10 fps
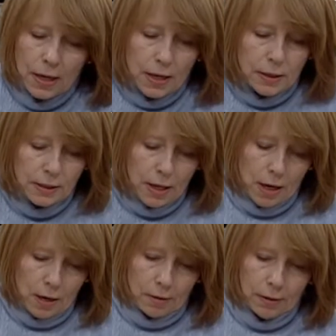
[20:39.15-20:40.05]

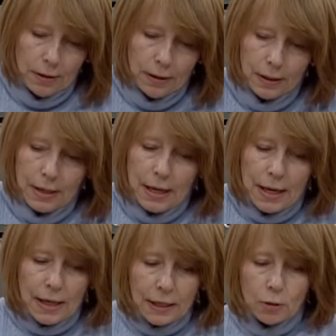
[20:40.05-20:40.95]
So
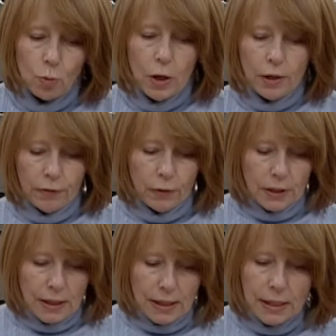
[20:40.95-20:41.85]
it is wonderful to
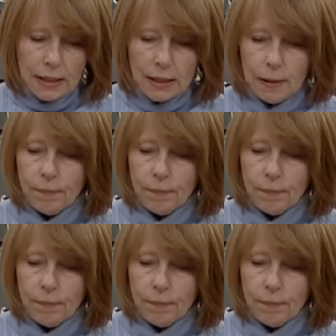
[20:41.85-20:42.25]
eat.